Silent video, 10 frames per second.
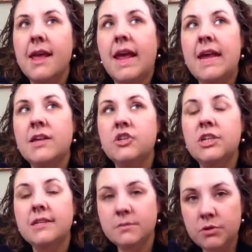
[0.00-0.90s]
And
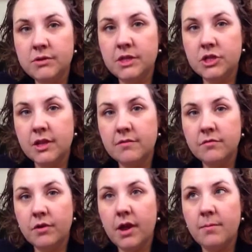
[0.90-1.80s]
she is a musician
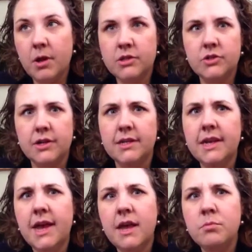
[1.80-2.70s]
from
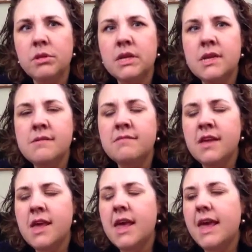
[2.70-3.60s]
Australia, I believe,
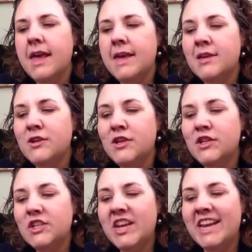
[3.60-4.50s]
and
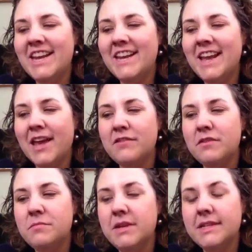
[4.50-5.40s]
she kind of
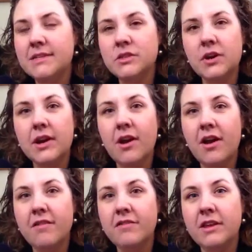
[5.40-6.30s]
admits straight
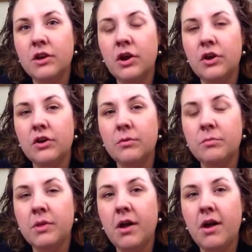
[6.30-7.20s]
off in her
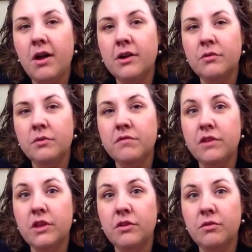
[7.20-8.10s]
blog
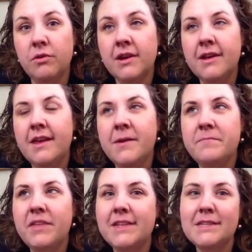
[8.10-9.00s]
review,
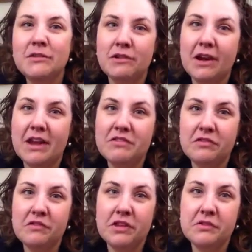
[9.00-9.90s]
and it's a different kind of
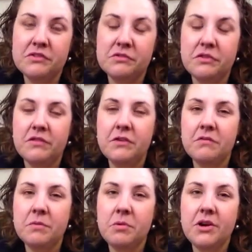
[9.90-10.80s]
review, it's a review
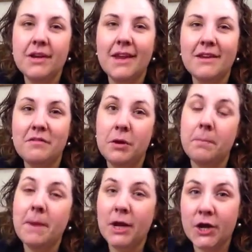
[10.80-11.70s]
of the book and of their
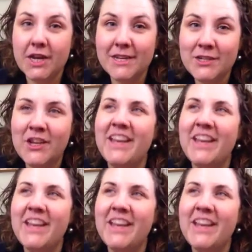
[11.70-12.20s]
marriage.